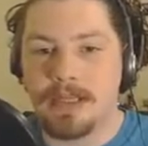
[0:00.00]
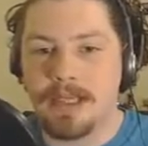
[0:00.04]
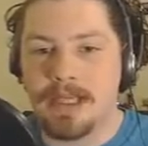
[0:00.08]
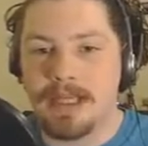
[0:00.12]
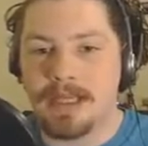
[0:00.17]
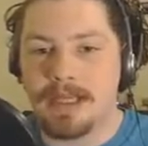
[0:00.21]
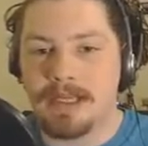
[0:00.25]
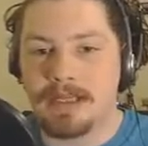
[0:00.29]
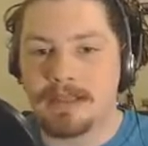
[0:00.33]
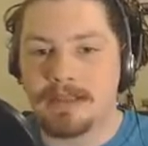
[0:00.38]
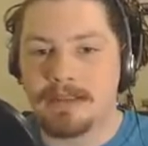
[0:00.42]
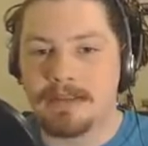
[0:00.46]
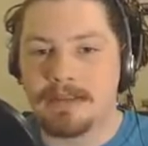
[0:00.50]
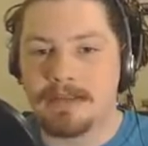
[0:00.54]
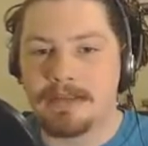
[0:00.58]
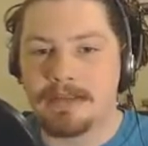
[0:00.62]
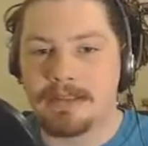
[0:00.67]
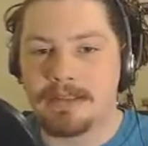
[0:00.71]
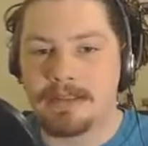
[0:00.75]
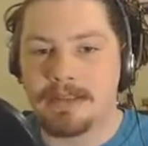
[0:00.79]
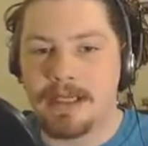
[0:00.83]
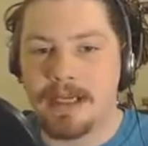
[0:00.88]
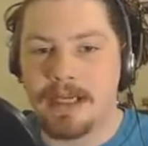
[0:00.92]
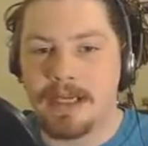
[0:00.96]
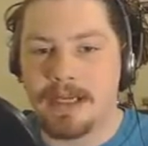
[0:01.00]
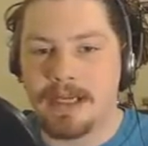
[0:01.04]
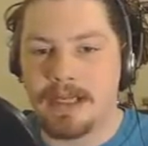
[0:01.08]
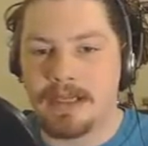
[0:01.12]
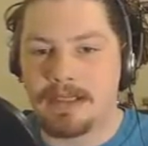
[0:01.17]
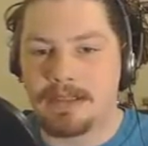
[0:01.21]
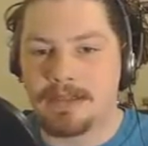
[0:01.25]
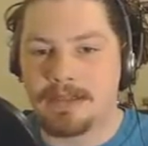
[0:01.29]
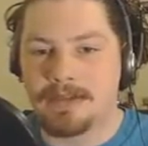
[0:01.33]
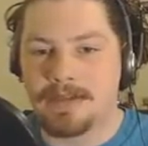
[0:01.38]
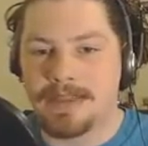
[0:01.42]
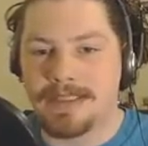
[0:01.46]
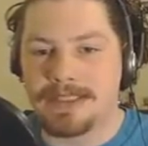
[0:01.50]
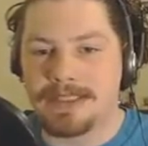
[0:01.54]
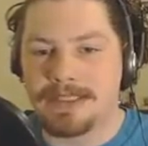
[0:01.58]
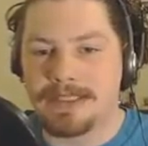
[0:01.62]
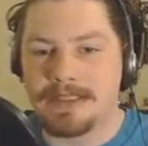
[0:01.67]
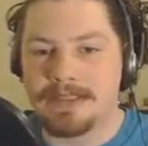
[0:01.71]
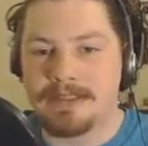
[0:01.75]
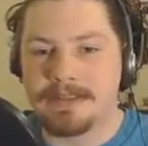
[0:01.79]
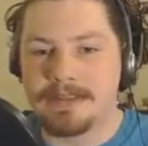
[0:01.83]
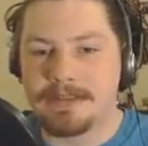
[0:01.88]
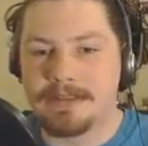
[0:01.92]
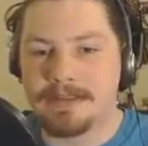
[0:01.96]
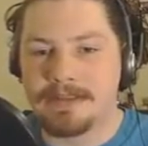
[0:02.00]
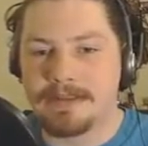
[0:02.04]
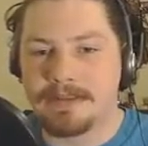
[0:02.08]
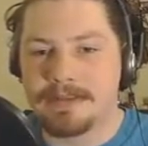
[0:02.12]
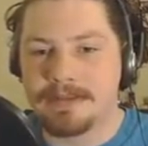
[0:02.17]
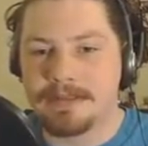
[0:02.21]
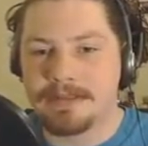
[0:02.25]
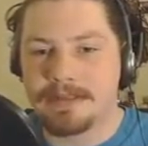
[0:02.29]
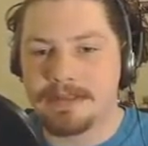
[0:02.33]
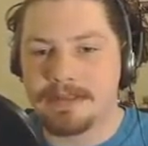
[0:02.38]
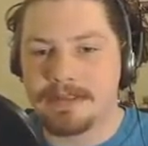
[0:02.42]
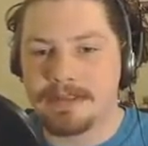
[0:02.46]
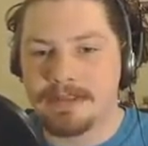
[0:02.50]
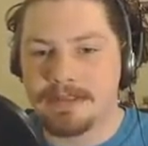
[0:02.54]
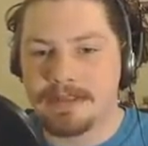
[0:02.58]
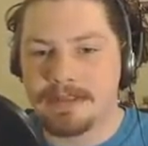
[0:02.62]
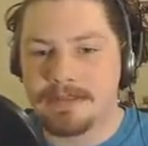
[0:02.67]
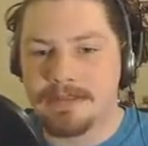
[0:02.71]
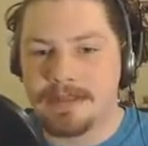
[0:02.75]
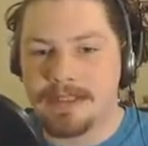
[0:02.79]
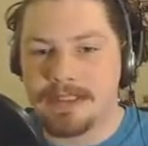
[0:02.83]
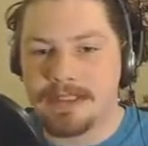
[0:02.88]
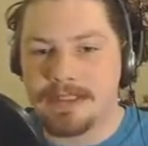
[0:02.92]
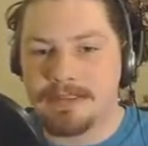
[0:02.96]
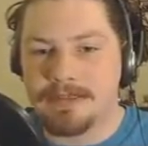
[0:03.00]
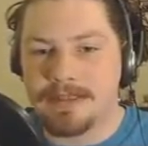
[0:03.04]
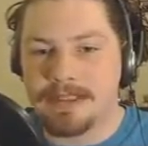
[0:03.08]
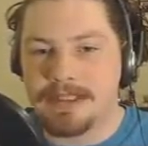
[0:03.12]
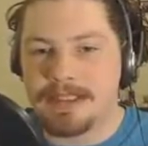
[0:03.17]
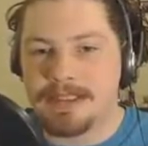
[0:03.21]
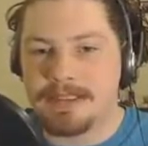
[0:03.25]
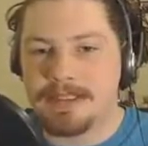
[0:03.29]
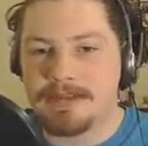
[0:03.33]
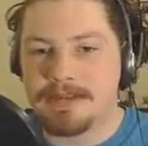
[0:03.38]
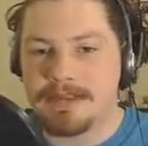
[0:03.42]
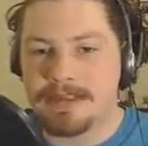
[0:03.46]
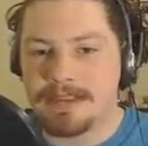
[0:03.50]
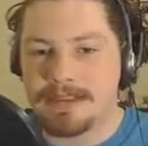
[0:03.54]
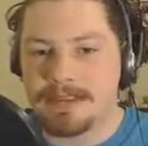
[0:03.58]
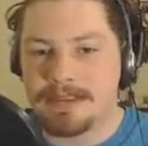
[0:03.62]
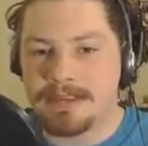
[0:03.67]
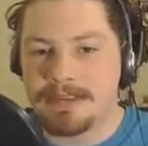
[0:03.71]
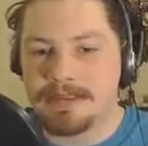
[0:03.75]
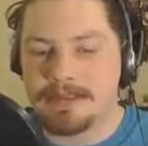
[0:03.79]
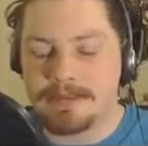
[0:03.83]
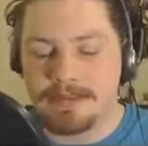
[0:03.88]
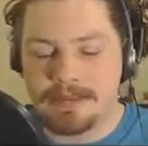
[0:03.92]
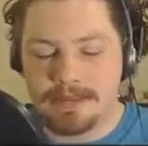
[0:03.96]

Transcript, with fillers: Hey, uh, Teresa? What, what are you doing?